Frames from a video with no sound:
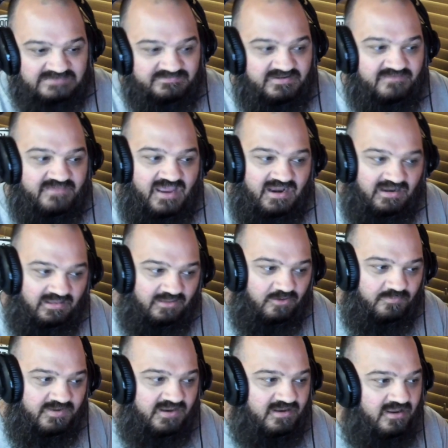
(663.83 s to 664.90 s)
me of that a
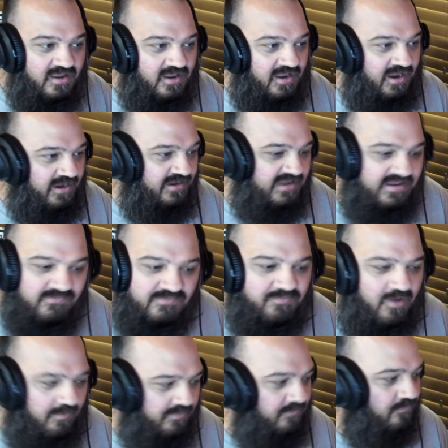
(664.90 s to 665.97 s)
little bit, and he would
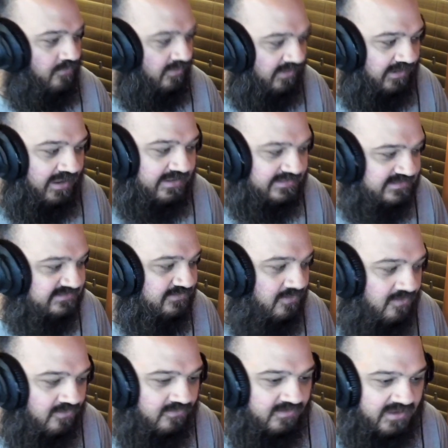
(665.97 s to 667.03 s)
probably really like this
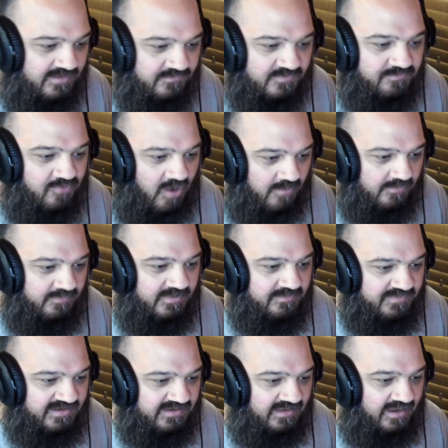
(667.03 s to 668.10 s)
song. It would probably
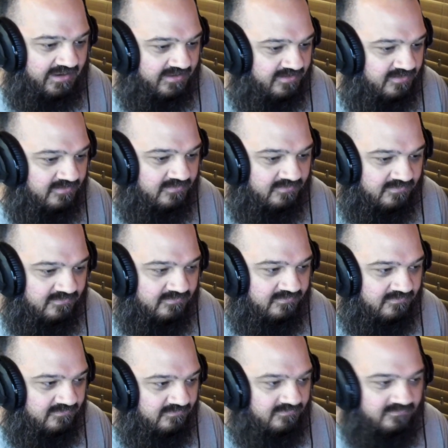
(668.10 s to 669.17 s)
be like,
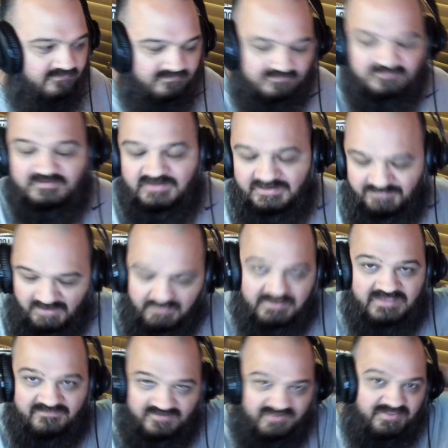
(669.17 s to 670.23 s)
he'd probably
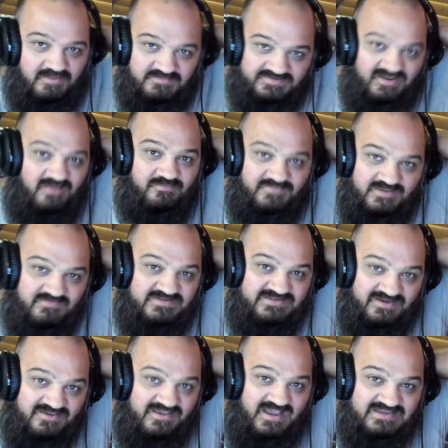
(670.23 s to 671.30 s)
give it a thumbs up. He would
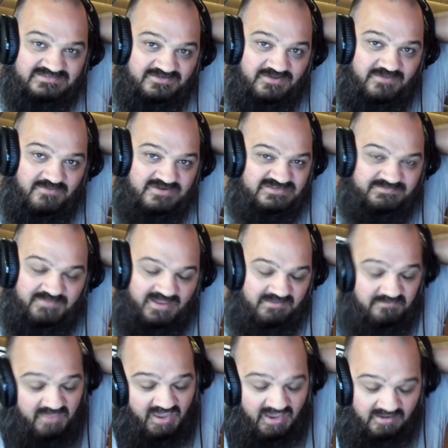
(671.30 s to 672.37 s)
tell you guys too. He wouldn't just be
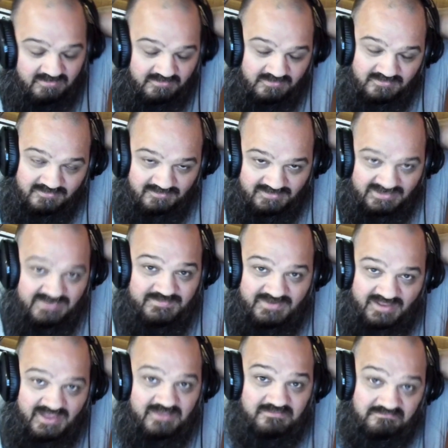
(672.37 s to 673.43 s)
like, meh. He'd be like,